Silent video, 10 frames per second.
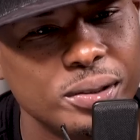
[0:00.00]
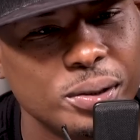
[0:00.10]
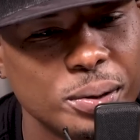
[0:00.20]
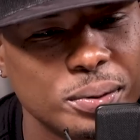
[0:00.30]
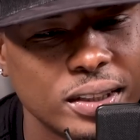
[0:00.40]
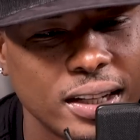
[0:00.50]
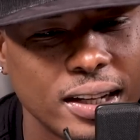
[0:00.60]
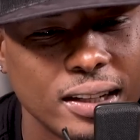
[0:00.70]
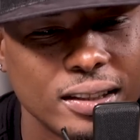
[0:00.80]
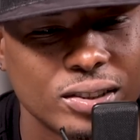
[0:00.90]
you know what I'm
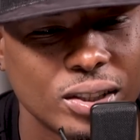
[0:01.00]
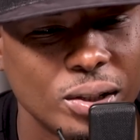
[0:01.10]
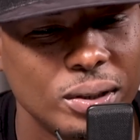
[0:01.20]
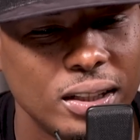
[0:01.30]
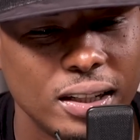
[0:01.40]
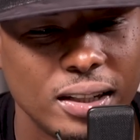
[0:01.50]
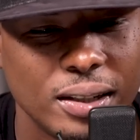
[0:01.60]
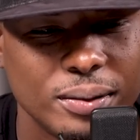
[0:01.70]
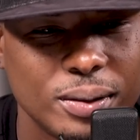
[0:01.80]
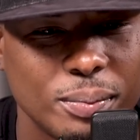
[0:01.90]
saying, show
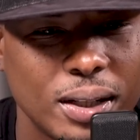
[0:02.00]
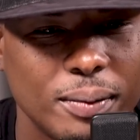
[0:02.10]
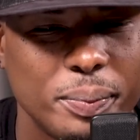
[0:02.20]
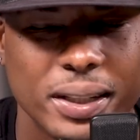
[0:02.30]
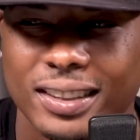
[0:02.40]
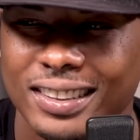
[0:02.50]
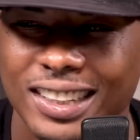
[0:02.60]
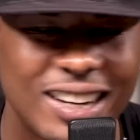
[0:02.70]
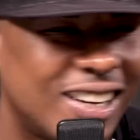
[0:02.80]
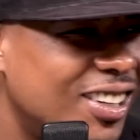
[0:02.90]
love to my big
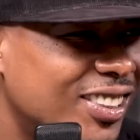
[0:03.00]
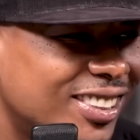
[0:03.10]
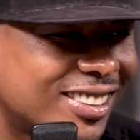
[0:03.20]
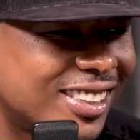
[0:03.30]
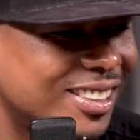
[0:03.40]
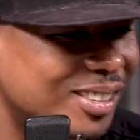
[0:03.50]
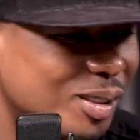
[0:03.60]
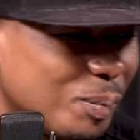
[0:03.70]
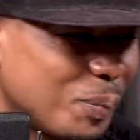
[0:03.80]
dog, Stizzle.